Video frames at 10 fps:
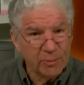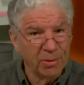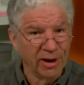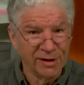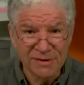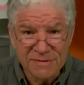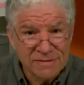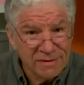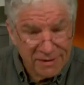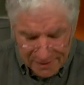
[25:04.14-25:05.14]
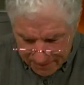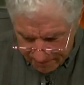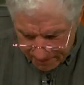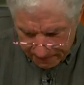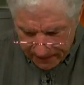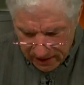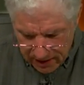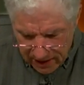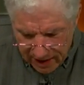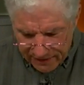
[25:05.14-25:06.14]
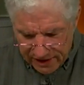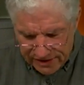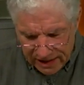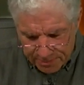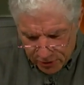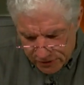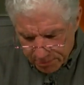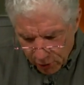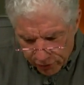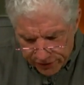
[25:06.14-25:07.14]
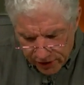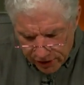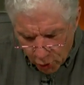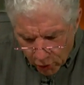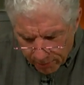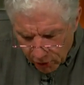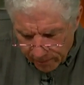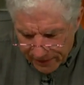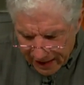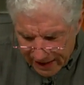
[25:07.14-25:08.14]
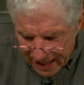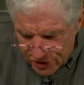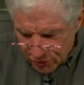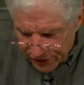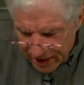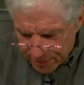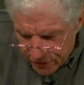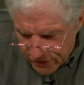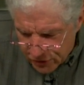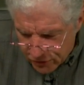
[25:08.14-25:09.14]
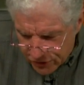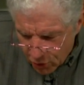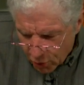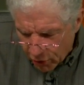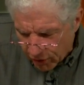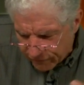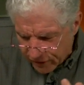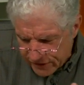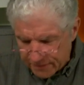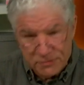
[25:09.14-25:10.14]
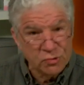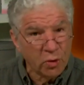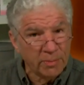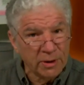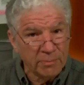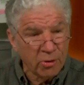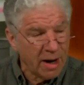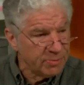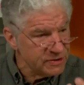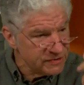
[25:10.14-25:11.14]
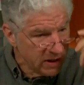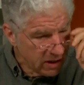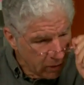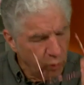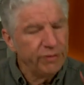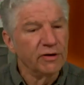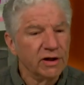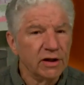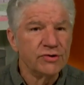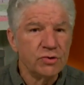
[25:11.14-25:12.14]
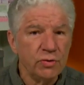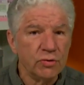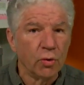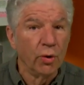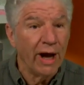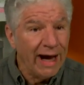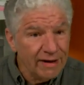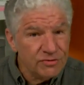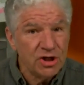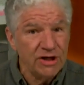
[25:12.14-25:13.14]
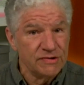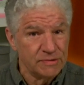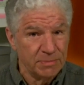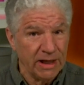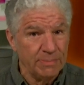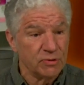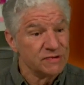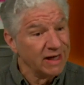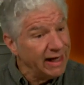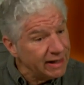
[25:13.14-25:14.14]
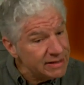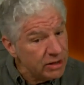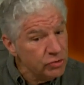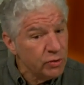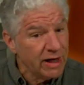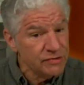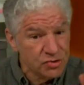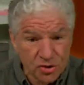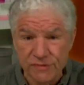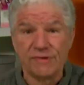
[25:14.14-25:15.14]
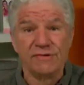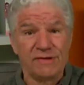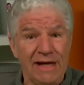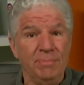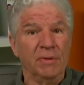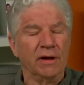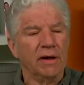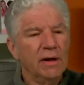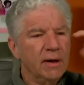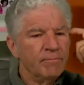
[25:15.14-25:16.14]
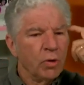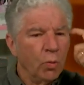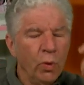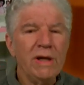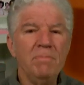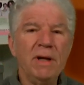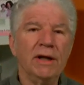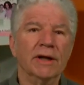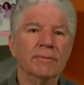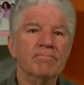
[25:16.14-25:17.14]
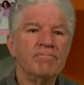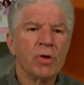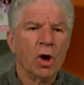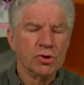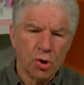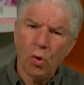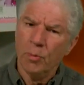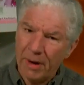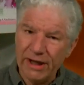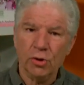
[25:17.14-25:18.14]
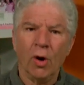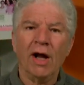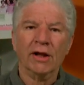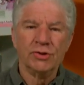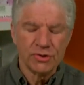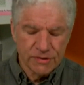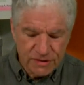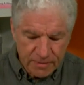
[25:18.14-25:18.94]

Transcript: plugs. And then diapers, both normal and natural diapers use corn for its absorbent properties. With a little two-year-old, I have changed some diapers. And I gotta tell you guys just a statement. We men are told by urologists